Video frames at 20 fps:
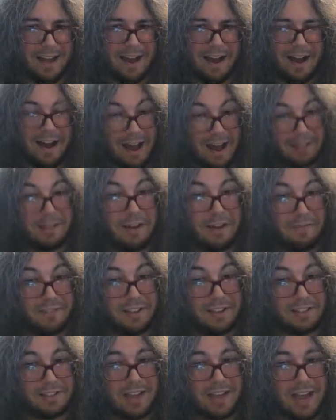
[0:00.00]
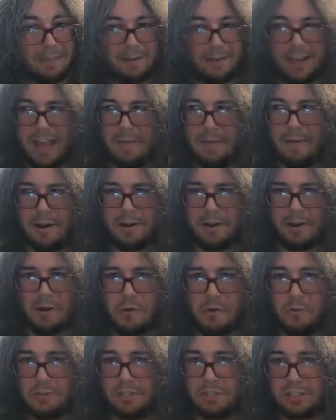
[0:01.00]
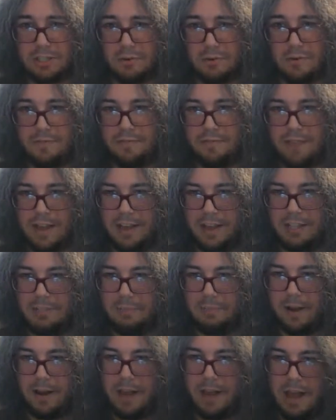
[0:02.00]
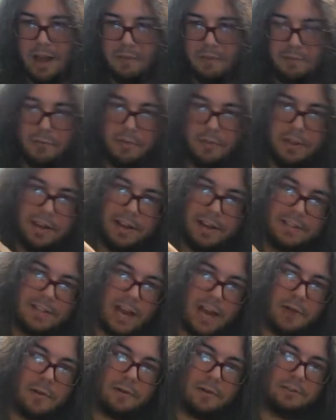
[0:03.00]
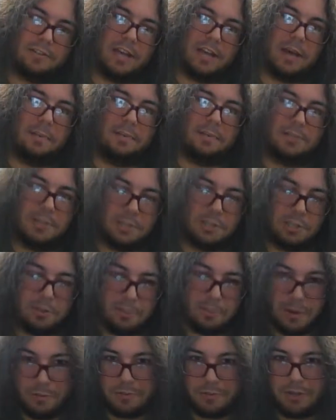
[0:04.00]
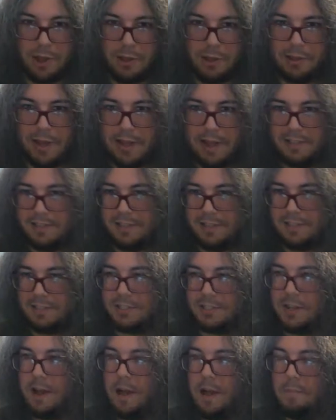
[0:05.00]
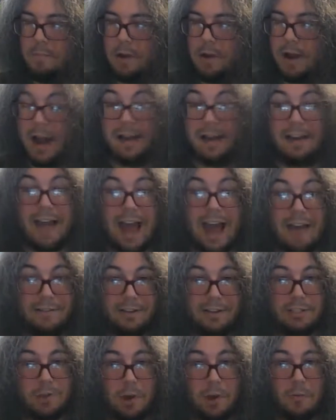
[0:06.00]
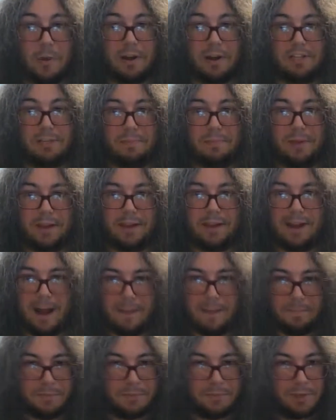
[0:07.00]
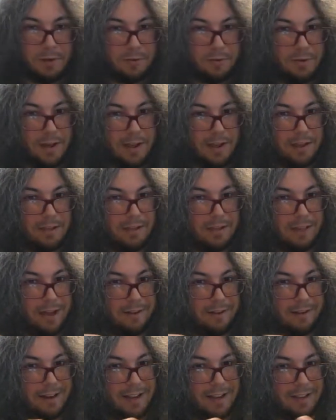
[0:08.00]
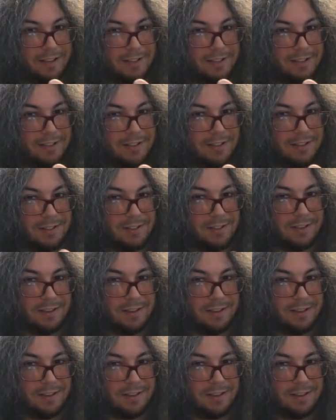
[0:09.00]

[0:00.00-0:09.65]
I love this game. It came out in a whole slew of things, but for the Nintendo Entertainment System, it was unlicensed. But I didn't have it, so I wanted to pick it up. So there it is.